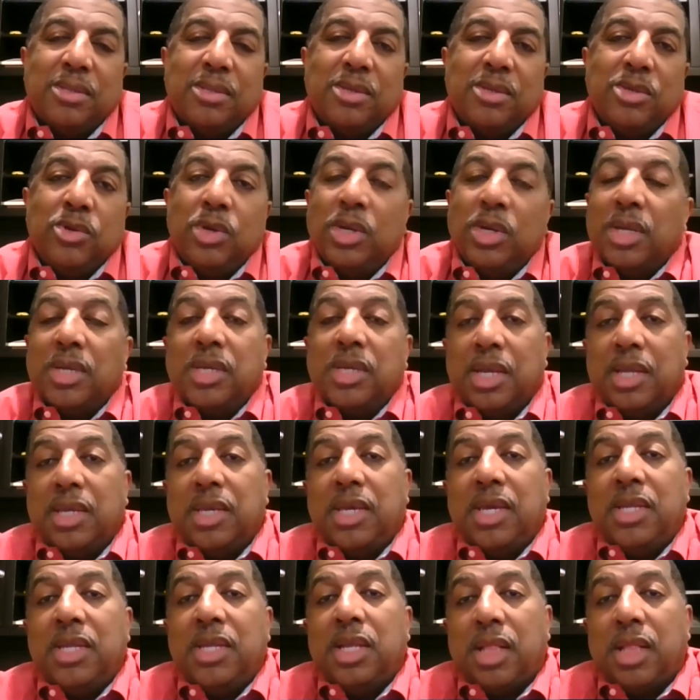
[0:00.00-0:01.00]
you can get
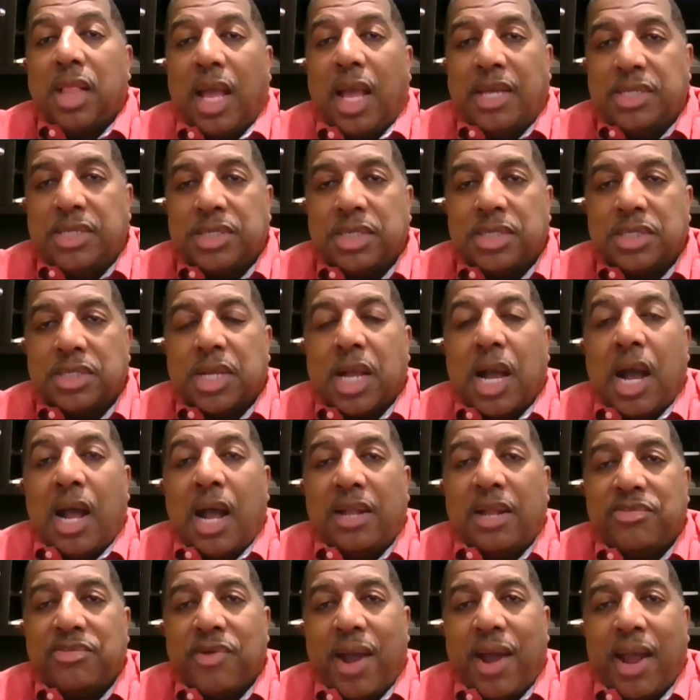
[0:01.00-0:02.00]
any licensed
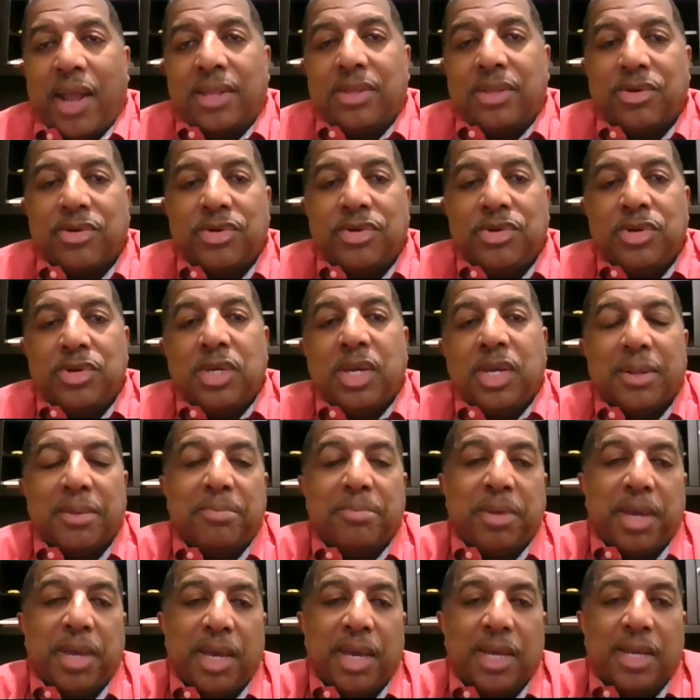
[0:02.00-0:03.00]
contractor, you get a
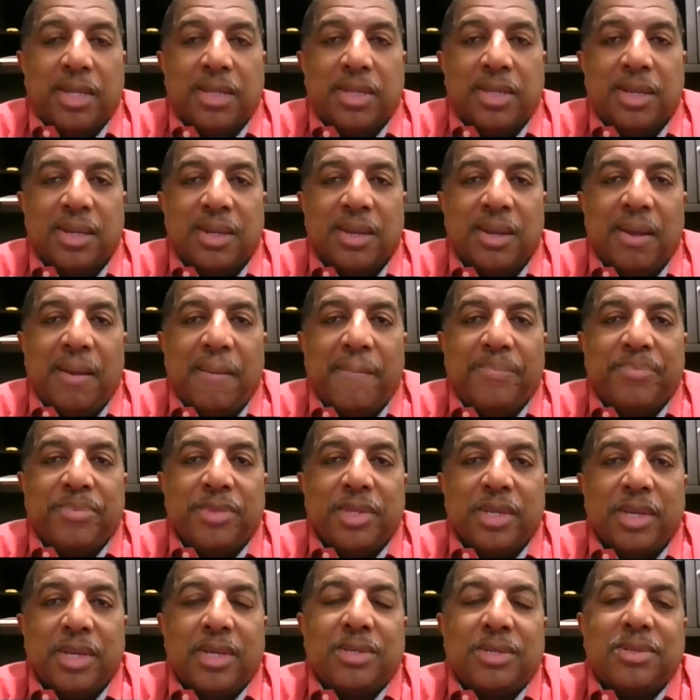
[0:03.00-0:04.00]
bid.
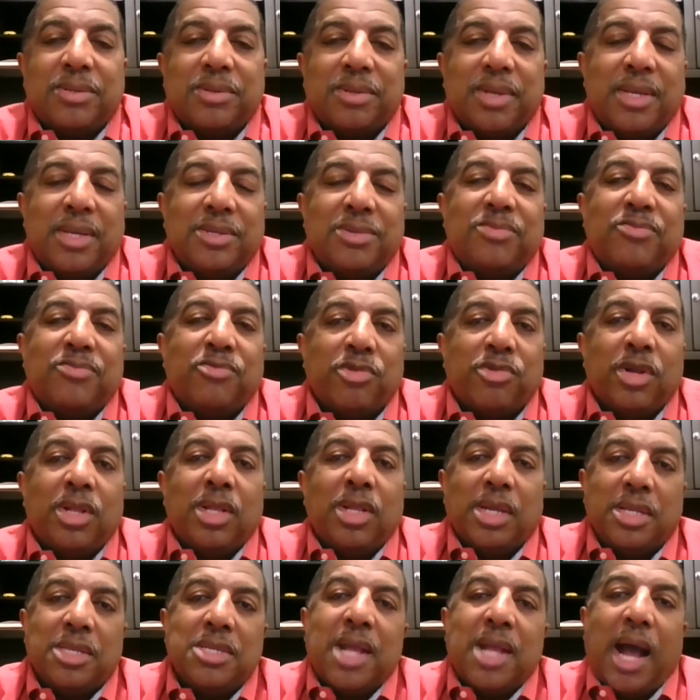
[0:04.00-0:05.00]
It's
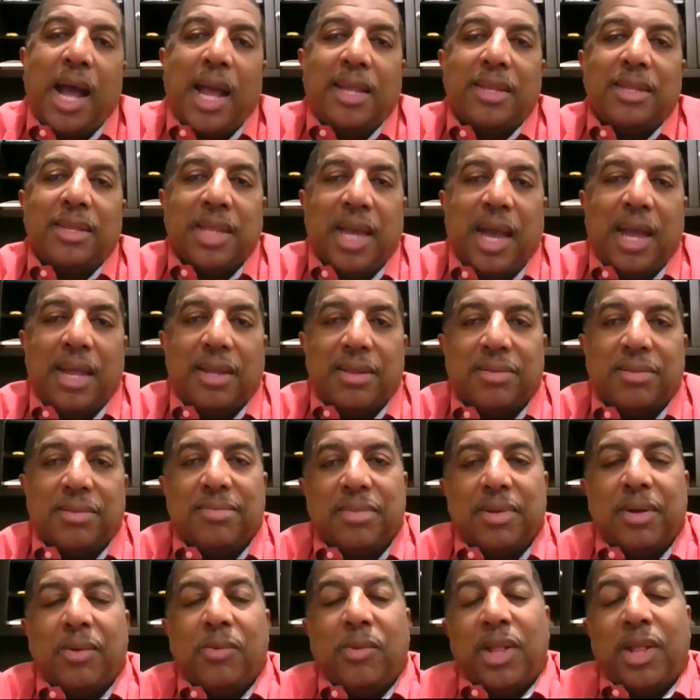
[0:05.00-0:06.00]
really not that
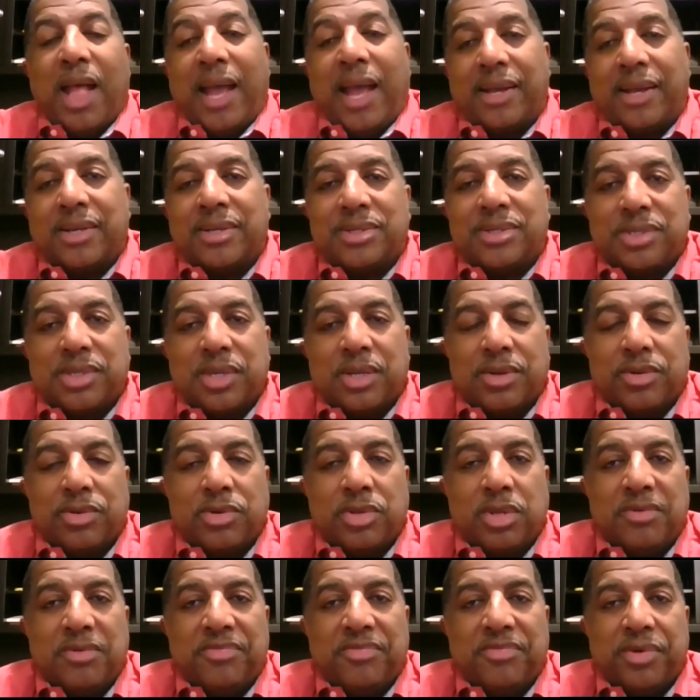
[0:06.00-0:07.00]
what I consider
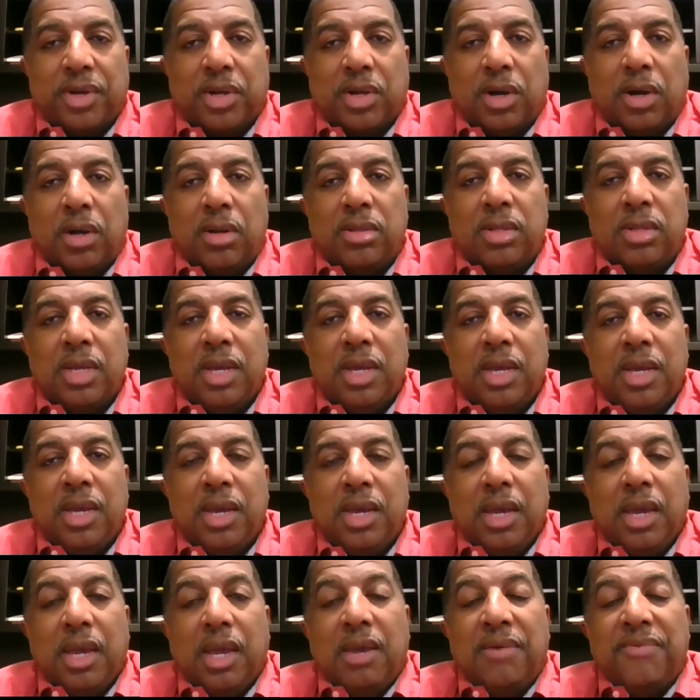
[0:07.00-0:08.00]
difficult.
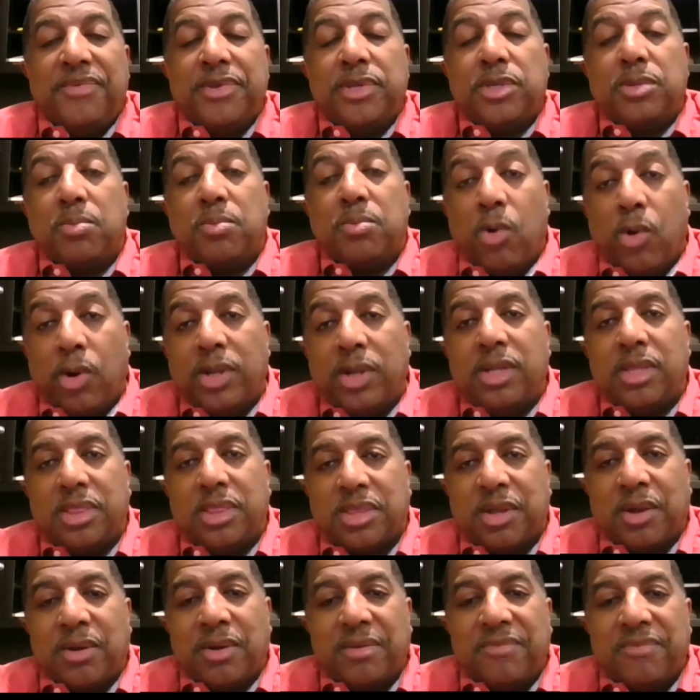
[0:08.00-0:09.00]
If it's more than
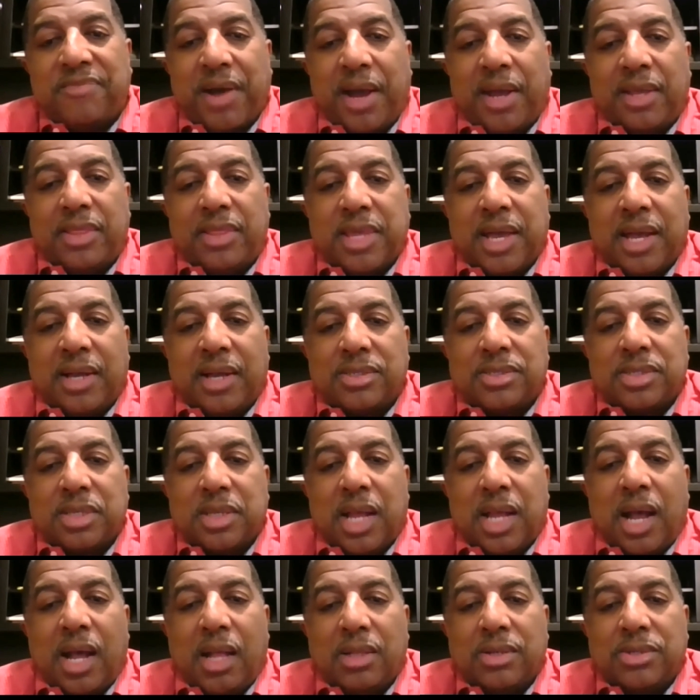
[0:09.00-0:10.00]

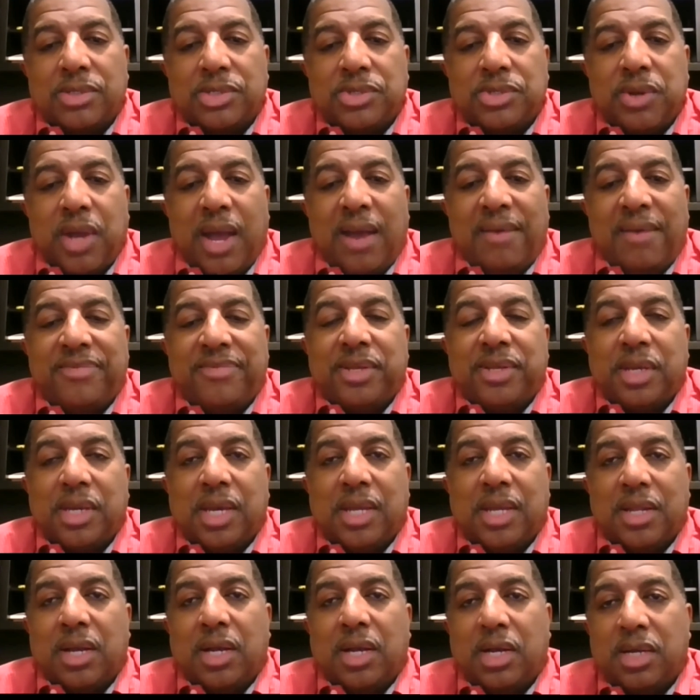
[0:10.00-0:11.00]
$35,000, you have to
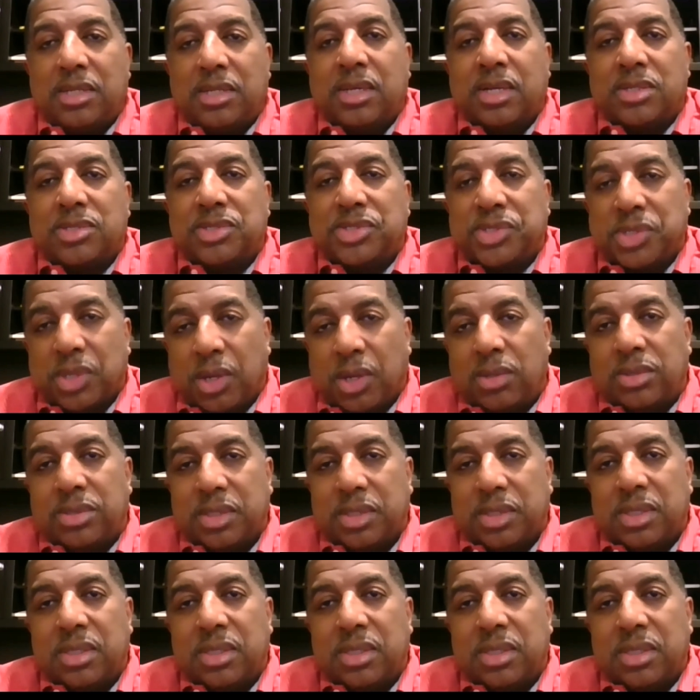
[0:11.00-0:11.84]
get a HUD consultant,